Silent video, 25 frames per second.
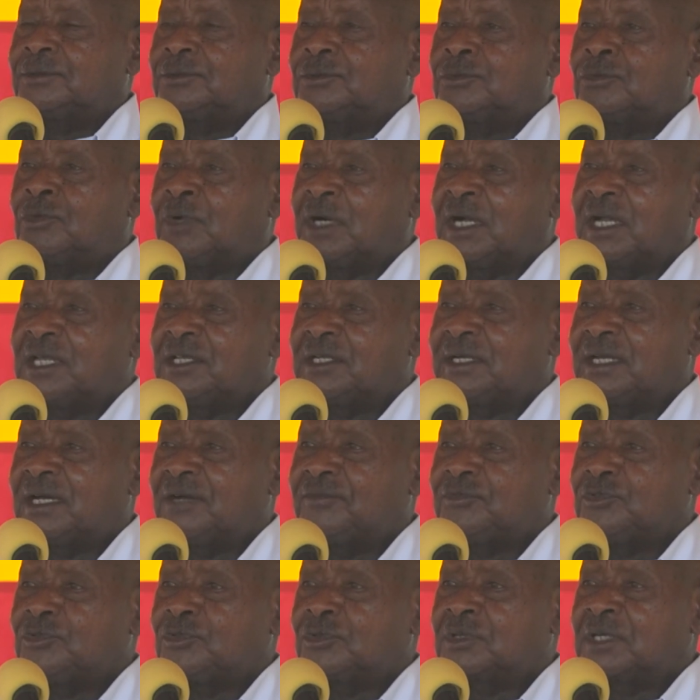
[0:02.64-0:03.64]
Why
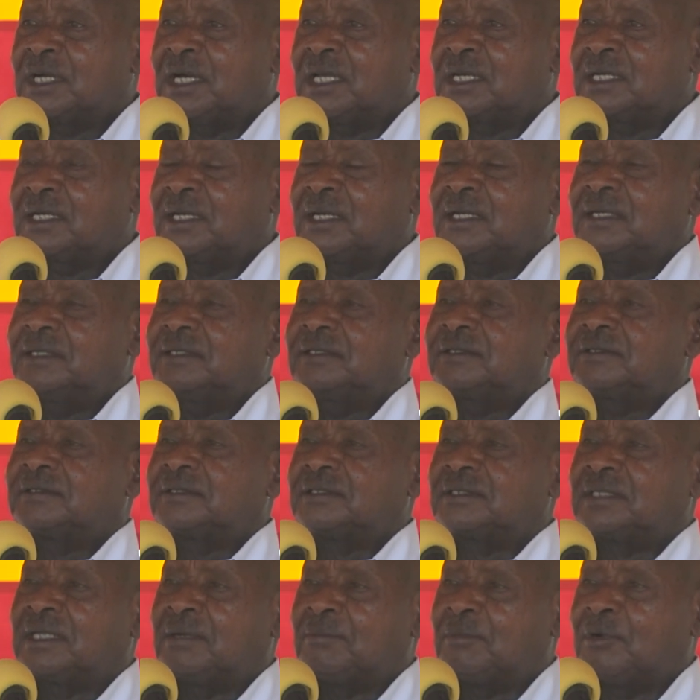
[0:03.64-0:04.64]
love Uganda?
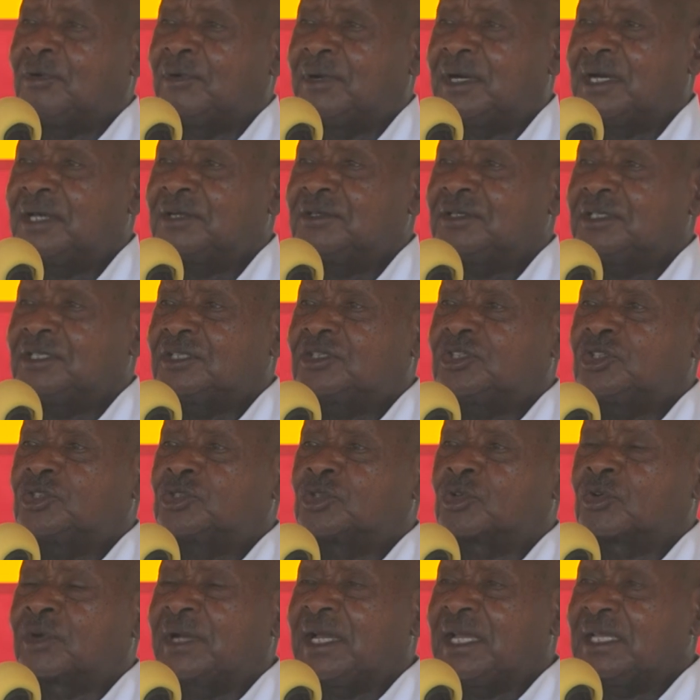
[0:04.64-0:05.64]
Number one, it
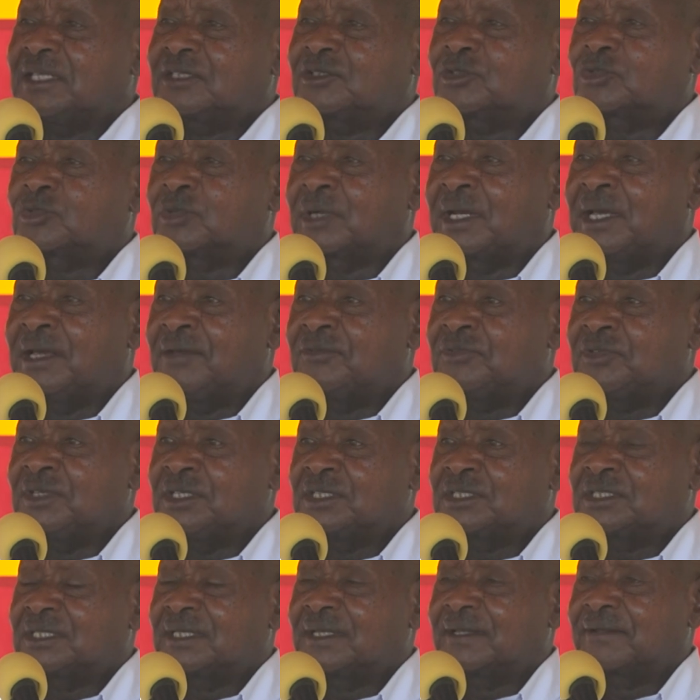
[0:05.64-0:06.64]
is right to love
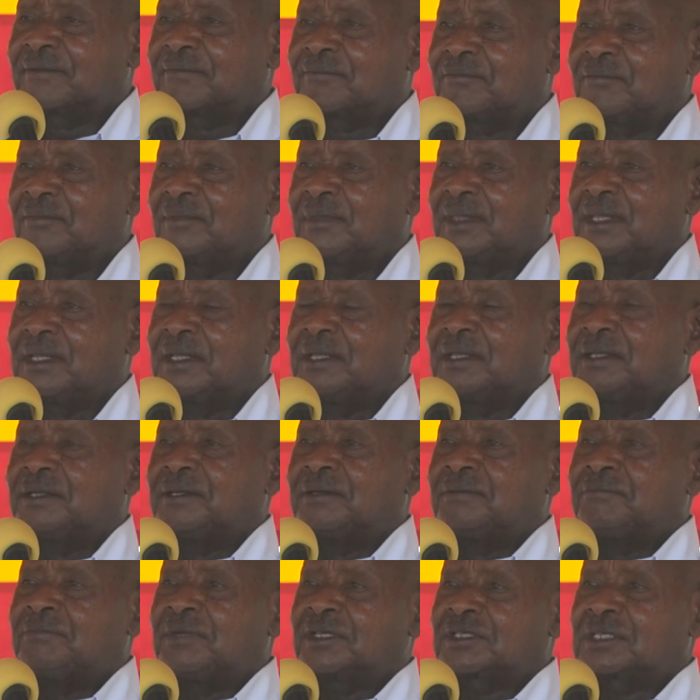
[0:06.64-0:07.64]
it.
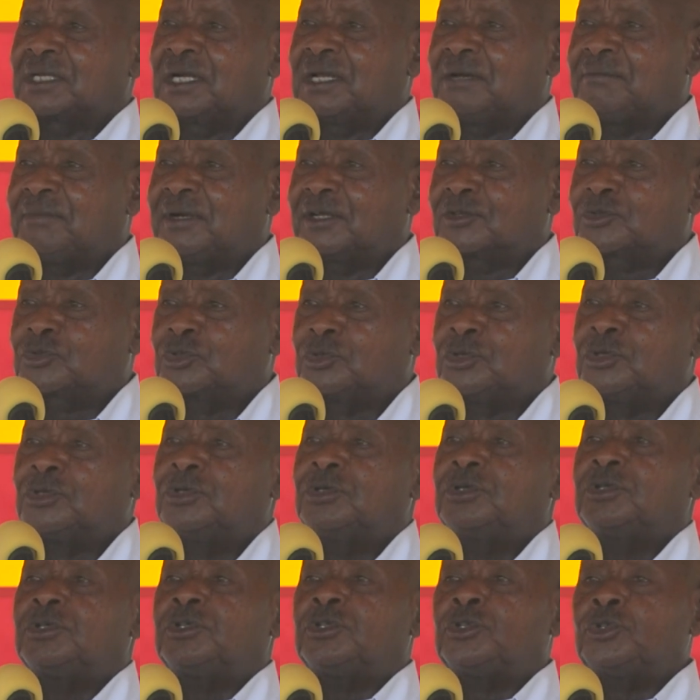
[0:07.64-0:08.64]
But number
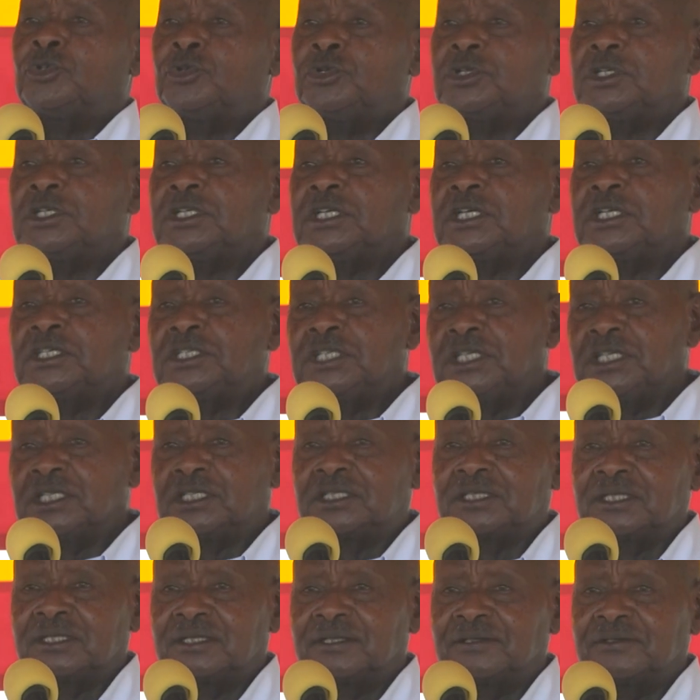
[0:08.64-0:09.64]
two, you need
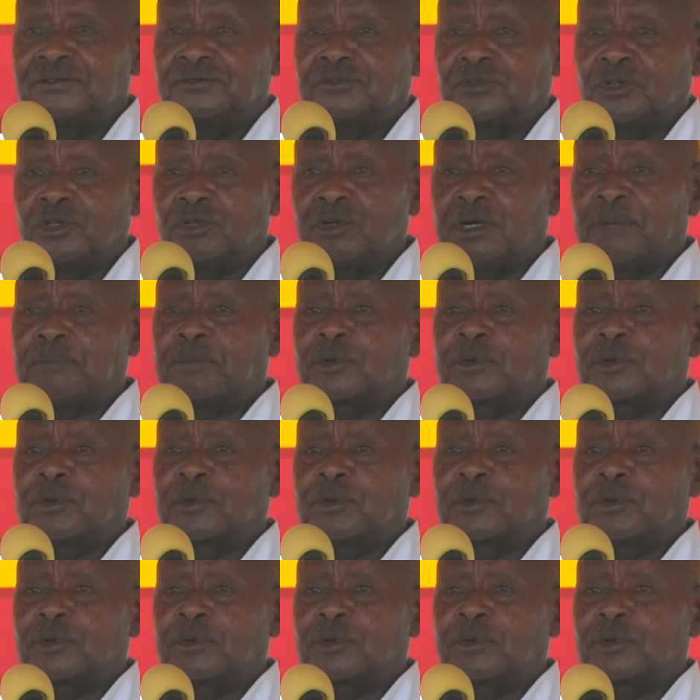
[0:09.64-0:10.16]
it for your